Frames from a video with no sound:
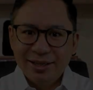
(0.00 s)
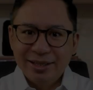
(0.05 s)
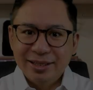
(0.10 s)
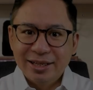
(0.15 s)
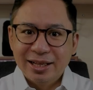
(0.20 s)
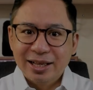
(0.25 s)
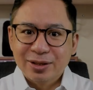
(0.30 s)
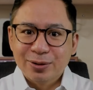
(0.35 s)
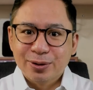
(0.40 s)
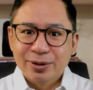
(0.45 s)

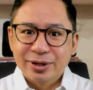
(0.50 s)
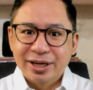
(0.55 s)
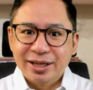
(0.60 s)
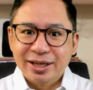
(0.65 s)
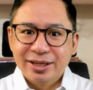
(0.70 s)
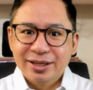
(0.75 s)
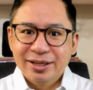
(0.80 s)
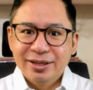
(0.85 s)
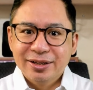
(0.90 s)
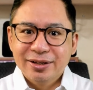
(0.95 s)
Dela,
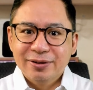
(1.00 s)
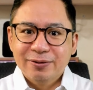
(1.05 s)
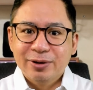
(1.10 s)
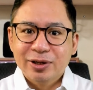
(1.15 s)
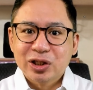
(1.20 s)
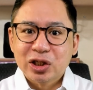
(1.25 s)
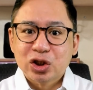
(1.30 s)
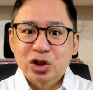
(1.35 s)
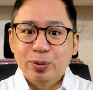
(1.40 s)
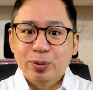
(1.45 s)
Torre
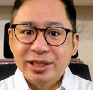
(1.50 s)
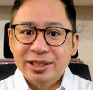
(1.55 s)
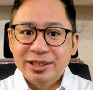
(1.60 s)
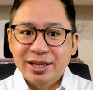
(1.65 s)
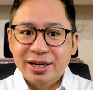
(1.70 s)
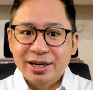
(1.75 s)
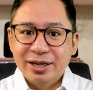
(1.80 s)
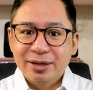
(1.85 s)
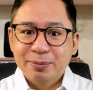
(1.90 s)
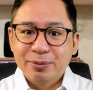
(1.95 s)
versus
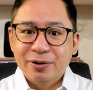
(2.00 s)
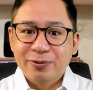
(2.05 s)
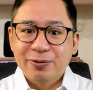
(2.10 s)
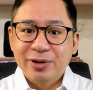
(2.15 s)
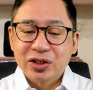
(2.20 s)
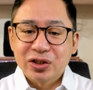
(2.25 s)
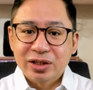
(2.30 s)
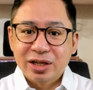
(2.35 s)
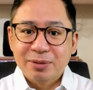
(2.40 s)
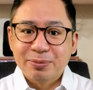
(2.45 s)
Twinstar
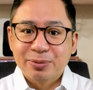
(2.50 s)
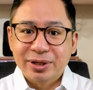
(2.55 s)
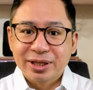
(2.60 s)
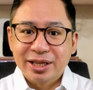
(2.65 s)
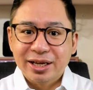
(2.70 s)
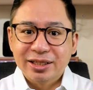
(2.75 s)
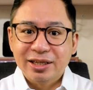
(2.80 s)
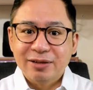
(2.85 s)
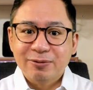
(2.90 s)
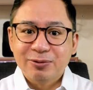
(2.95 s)
Professional
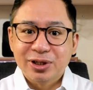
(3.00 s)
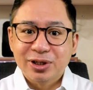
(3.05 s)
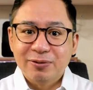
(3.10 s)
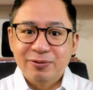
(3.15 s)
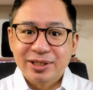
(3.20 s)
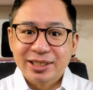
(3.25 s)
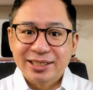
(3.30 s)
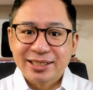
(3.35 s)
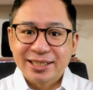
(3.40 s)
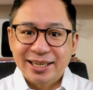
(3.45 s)
Protective
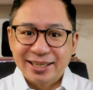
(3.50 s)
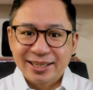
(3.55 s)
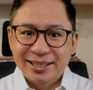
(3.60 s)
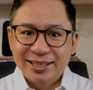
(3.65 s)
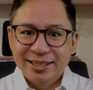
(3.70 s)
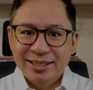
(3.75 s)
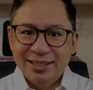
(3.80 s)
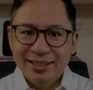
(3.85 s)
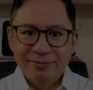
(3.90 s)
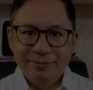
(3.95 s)
Services
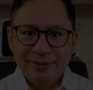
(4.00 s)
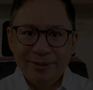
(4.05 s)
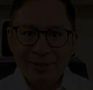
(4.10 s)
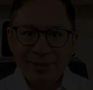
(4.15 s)
Inc.